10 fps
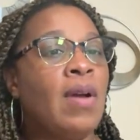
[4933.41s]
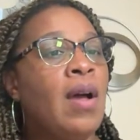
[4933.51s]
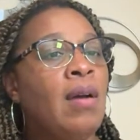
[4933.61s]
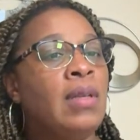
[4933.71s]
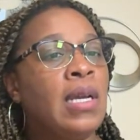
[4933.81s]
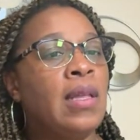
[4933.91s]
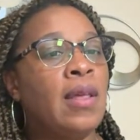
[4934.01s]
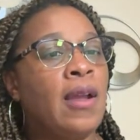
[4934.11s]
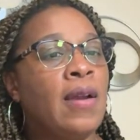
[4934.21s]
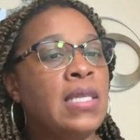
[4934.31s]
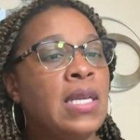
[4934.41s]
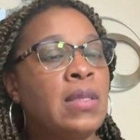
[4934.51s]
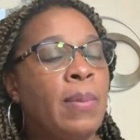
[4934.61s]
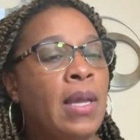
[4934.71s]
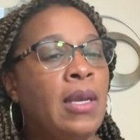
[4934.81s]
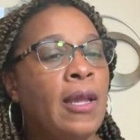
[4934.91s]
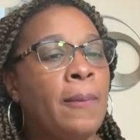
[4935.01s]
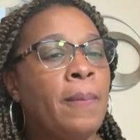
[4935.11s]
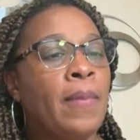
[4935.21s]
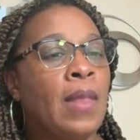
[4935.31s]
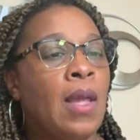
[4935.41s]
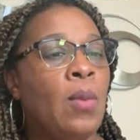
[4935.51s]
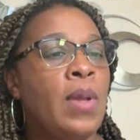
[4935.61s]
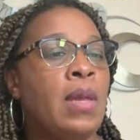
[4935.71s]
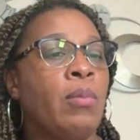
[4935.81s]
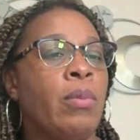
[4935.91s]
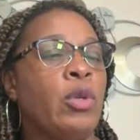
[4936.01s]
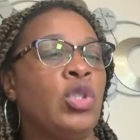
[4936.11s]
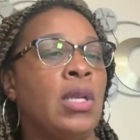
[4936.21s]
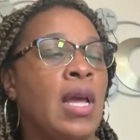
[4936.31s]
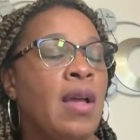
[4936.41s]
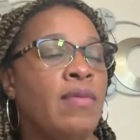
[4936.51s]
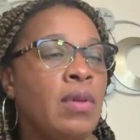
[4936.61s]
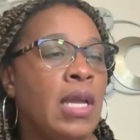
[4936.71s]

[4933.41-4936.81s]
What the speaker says: Oh, look at there. It says pending and we can promote your live.